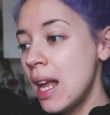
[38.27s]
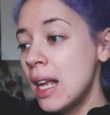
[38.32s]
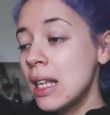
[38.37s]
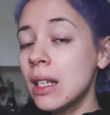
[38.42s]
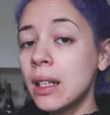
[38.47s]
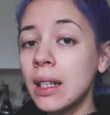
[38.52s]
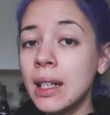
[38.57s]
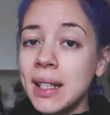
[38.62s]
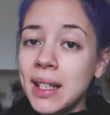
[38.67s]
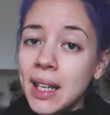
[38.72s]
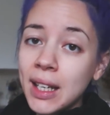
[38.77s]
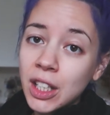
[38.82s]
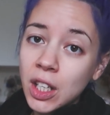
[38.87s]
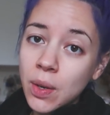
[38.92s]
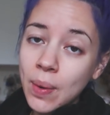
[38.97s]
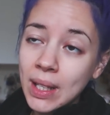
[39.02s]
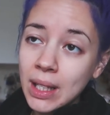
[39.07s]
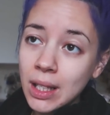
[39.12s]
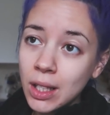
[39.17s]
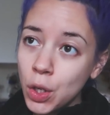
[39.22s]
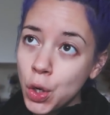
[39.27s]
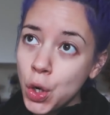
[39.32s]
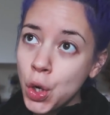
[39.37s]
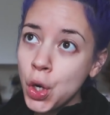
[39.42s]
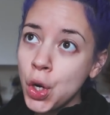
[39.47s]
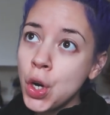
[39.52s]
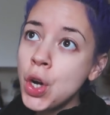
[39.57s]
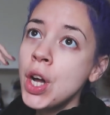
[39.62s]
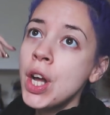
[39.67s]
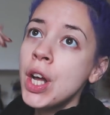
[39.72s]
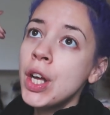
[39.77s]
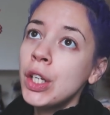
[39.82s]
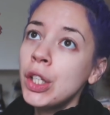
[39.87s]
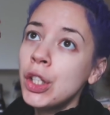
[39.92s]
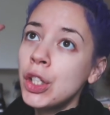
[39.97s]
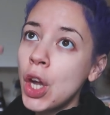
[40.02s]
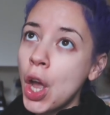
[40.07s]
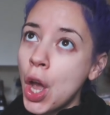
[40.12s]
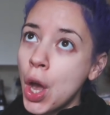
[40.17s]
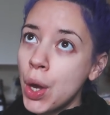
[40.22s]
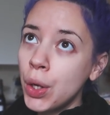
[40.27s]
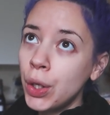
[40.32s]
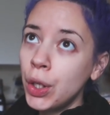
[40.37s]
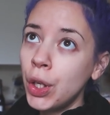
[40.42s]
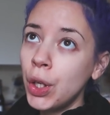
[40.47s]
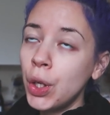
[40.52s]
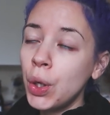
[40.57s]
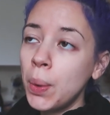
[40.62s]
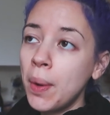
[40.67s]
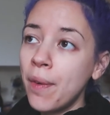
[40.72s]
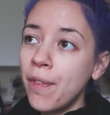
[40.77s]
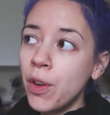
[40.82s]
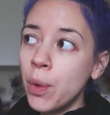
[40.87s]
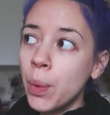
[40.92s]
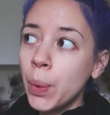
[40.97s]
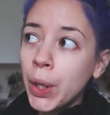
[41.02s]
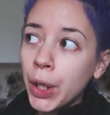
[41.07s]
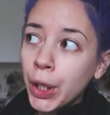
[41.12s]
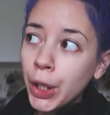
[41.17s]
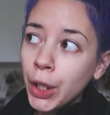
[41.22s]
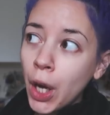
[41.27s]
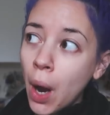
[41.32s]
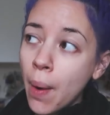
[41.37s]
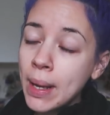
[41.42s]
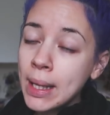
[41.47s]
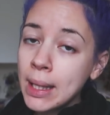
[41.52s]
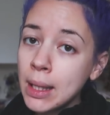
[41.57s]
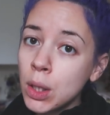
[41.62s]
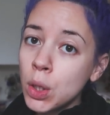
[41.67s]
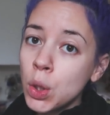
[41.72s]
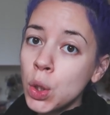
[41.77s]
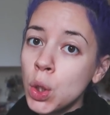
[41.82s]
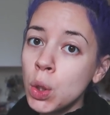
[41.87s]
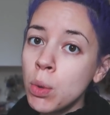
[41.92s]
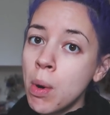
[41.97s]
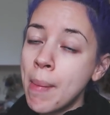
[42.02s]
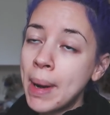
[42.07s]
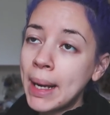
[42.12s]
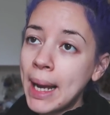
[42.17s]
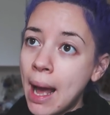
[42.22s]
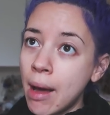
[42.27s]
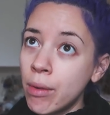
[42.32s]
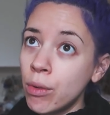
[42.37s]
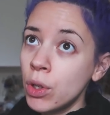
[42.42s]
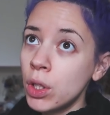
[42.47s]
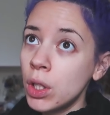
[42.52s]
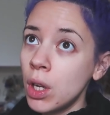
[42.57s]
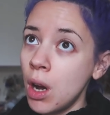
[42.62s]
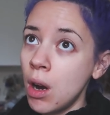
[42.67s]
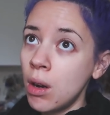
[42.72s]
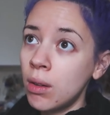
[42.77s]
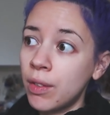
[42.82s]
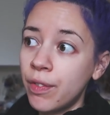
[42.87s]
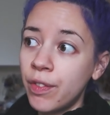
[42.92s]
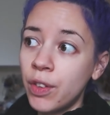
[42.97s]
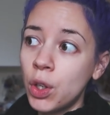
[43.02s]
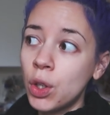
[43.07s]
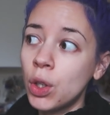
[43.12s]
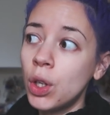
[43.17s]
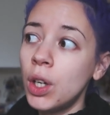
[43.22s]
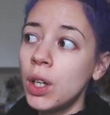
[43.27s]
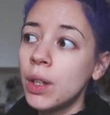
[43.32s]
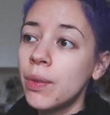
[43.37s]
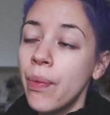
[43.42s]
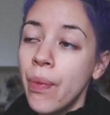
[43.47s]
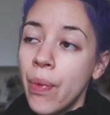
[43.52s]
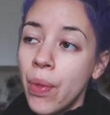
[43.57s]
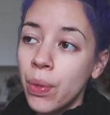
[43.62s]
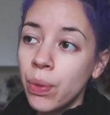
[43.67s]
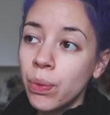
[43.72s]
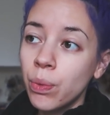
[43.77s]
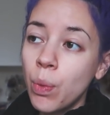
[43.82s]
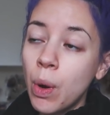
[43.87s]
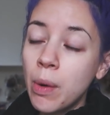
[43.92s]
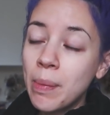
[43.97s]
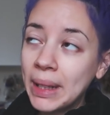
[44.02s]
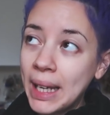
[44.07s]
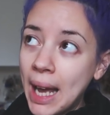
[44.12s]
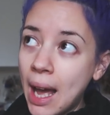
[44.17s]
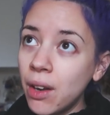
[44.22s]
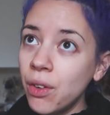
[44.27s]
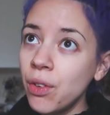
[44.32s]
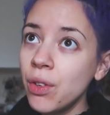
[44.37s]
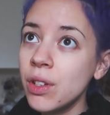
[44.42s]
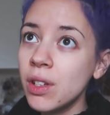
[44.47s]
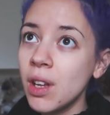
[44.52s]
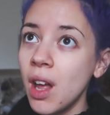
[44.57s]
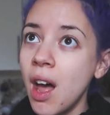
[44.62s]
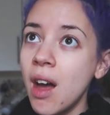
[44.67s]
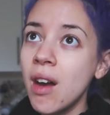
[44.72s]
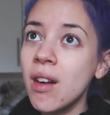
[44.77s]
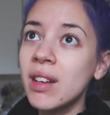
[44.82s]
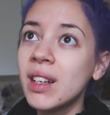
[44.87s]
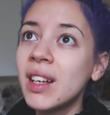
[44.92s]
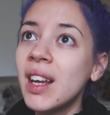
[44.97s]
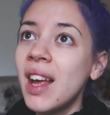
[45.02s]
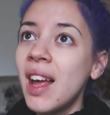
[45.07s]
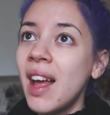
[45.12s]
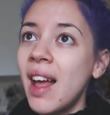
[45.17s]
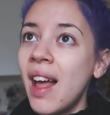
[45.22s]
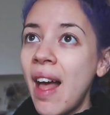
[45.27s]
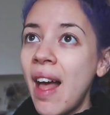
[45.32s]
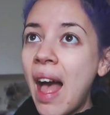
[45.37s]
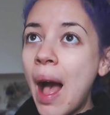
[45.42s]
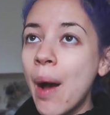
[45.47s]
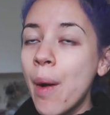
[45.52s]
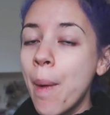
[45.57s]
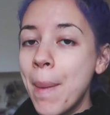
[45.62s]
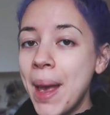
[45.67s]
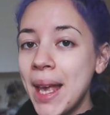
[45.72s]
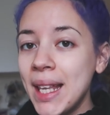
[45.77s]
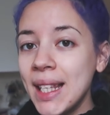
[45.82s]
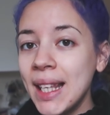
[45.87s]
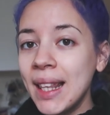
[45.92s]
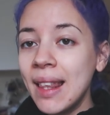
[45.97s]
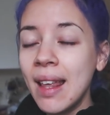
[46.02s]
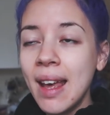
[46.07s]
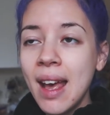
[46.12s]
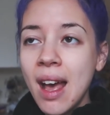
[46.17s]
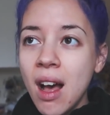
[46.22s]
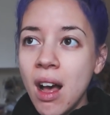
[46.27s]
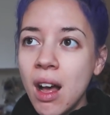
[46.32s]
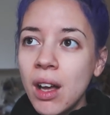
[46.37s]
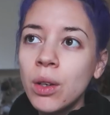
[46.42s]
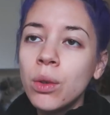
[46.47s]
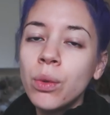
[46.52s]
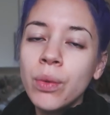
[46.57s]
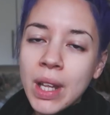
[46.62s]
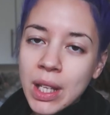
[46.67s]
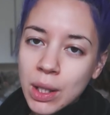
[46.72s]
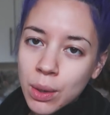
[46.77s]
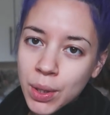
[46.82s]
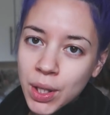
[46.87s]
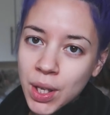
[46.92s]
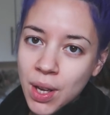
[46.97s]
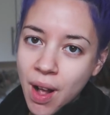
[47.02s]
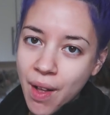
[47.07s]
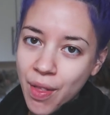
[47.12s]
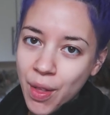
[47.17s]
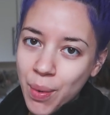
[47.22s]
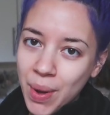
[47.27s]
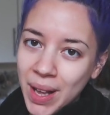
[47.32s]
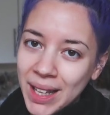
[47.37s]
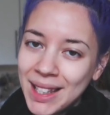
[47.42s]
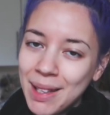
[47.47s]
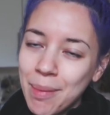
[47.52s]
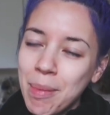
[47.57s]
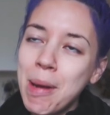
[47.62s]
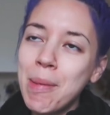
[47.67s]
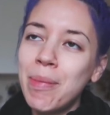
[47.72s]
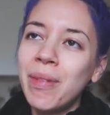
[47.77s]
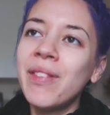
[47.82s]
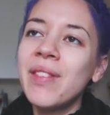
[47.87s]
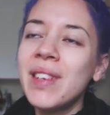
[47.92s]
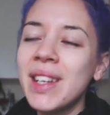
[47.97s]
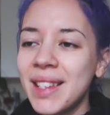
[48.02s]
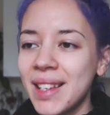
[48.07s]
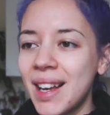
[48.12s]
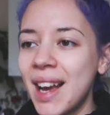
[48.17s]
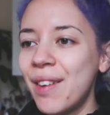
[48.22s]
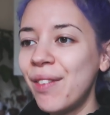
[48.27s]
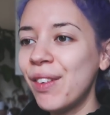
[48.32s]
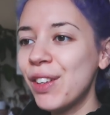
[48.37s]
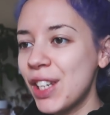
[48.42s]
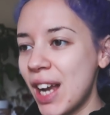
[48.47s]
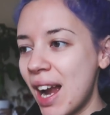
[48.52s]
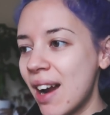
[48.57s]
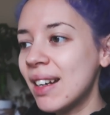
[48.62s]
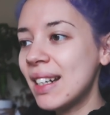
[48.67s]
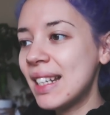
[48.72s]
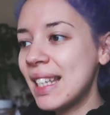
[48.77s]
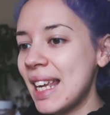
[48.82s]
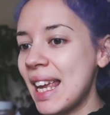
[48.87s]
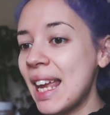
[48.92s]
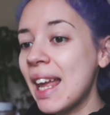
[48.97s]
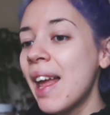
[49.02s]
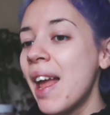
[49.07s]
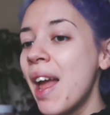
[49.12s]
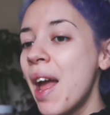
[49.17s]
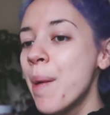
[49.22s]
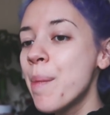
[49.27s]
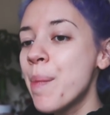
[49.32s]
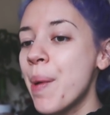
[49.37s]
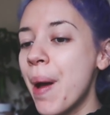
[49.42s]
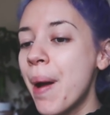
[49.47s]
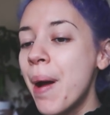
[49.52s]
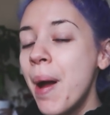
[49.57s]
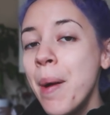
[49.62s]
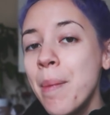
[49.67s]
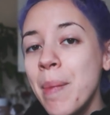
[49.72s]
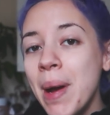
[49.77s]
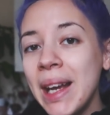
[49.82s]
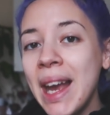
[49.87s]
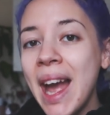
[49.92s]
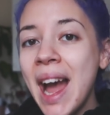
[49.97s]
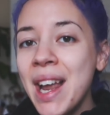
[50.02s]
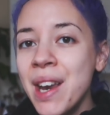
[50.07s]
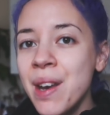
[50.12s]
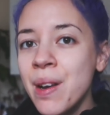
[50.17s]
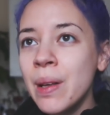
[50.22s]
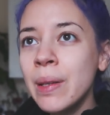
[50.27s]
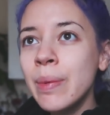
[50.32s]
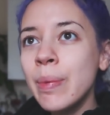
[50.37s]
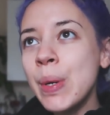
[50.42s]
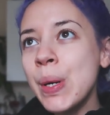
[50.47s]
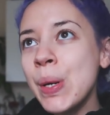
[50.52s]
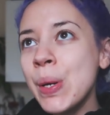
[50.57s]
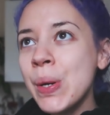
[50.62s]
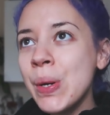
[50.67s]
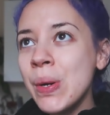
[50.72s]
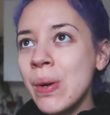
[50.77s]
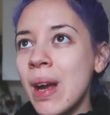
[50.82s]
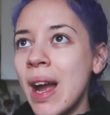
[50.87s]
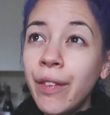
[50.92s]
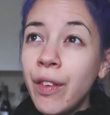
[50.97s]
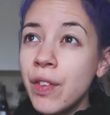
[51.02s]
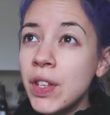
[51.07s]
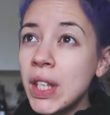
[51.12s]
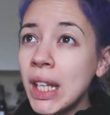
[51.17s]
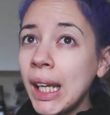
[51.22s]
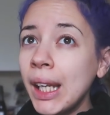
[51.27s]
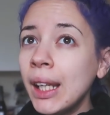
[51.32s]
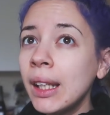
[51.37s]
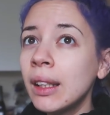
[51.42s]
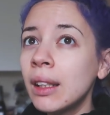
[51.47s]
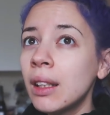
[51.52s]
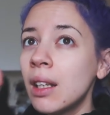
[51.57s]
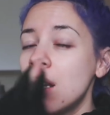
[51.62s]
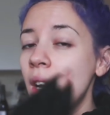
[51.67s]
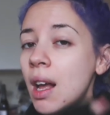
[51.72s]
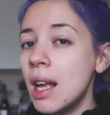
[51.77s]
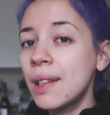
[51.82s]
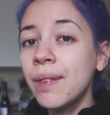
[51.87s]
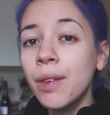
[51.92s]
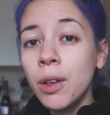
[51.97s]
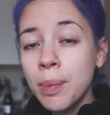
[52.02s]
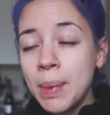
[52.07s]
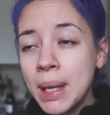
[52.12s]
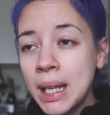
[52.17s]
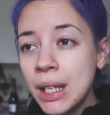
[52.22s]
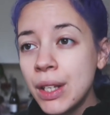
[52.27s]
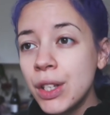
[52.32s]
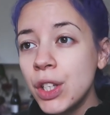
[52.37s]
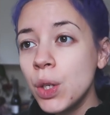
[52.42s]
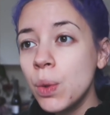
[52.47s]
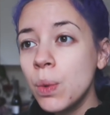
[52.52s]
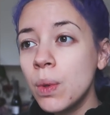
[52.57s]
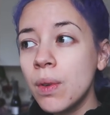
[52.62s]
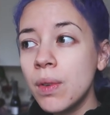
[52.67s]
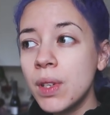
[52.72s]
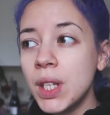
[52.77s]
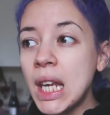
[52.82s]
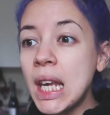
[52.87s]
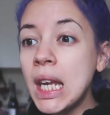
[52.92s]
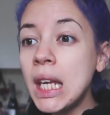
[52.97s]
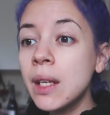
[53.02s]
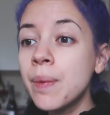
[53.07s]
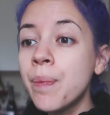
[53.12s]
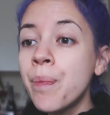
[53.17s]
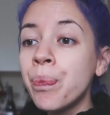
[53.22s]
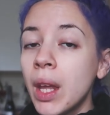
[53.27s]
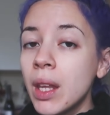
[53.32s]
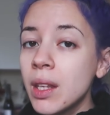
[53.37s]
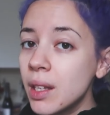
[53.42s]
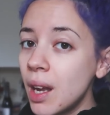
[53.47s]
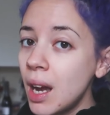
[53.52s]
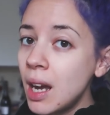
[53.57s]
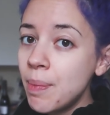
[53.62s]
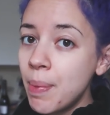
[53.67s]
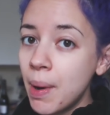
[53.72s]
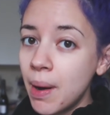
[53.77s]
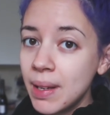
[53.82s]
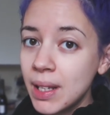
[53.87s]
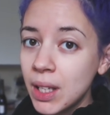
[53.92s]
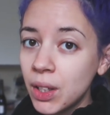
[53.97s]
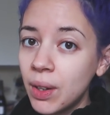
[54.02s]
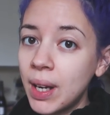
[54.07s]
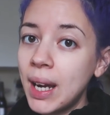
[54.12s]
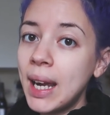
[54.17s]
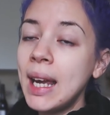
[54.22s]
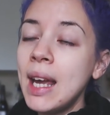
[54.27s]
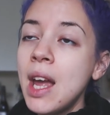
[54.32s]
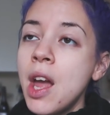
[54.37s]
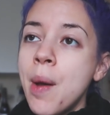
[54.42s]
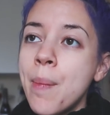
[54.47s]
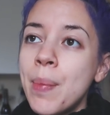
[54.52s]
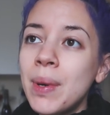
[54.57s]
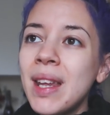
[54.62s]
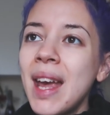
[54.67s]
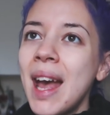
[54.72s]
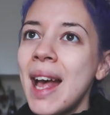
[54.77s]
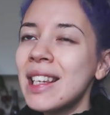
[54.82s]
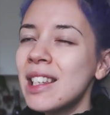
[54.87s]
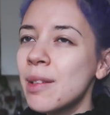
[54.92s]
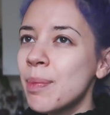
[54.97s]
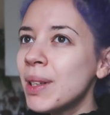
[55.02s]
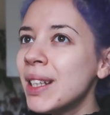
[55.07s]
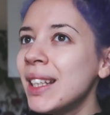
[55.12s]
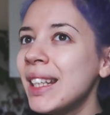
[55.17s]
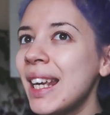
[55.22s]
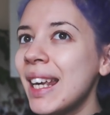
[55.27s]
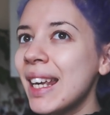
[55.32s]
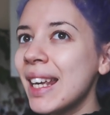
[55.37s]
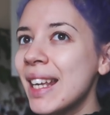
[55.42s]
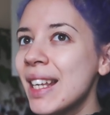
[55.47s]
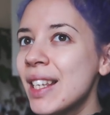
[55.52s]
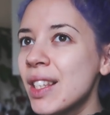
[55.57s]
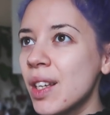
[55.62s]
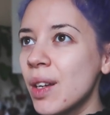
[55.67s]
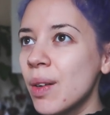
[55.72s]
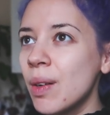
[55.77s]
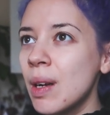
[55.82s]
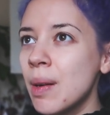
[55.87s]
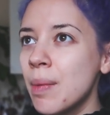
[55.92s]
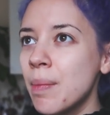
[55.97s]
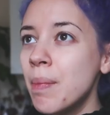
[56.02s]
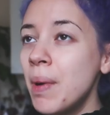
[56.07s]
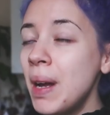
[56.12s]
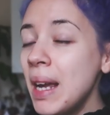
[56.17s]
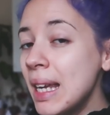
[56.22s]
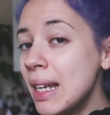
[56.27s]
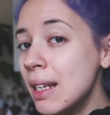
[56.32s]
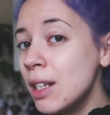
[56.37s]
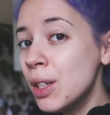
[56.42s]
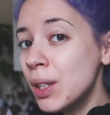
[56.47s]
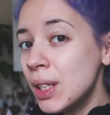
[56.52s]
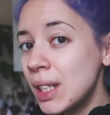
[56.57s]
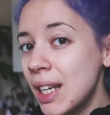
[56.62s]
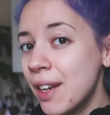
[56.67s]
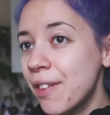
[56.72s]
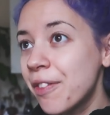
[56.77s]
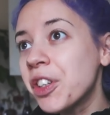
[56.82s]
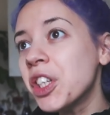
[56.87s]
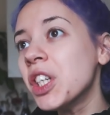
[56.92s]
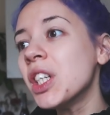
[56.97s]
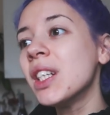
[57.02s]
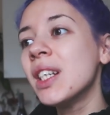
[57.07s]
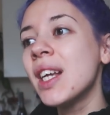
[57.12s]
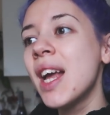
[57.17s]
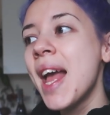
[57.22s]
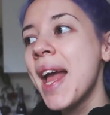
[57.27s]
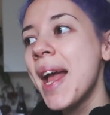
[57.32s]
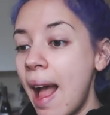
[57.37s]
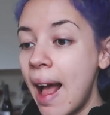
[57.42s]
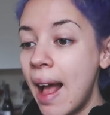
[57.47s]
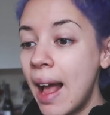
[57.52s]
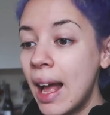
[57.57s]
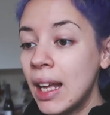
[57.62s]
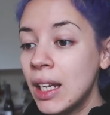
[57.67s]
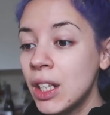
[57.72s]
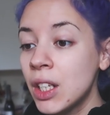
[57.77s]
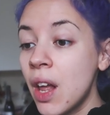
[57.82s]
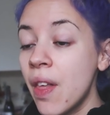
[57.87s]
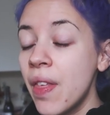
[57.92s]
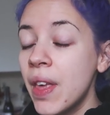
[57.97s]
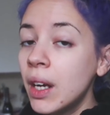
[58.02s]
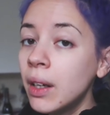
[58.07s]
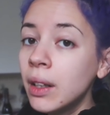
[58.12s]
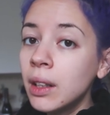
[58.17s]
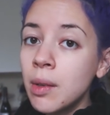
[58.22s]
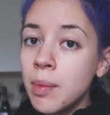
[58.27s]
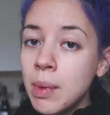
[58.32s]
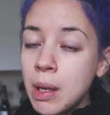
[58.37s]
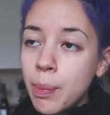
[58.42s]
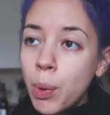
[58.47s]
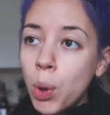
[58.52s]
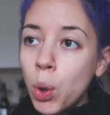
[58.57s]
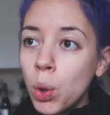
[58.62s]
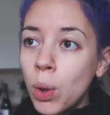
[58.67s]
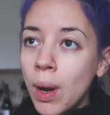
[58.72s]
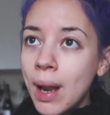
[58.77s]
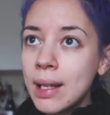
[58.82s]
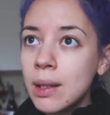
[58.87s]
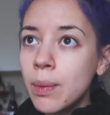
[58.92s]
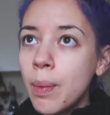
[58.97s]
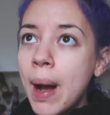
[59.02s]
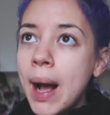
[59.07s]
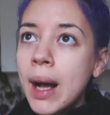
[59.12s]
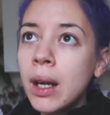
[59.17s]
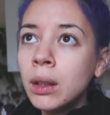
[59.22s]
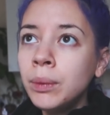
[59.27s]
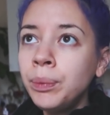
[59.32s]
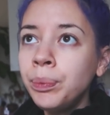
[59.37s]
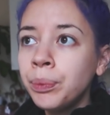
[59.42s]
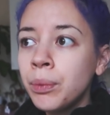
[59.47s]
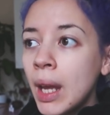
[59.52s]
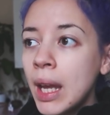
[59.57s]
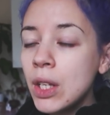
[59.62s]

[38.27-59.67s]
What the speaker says: So I'm gonna take you in store, show you if you're gonna go in store, where my candles are, or if you're not, where my candles are, and how amazing they are. And there's also other ones that people have designed for charity, but my candles, woo! If you've seen last Vlogmas, you would have seen inside Berries and Grey, but it has been a year, so it might look different. And I think I'm gonna meet Paul as well.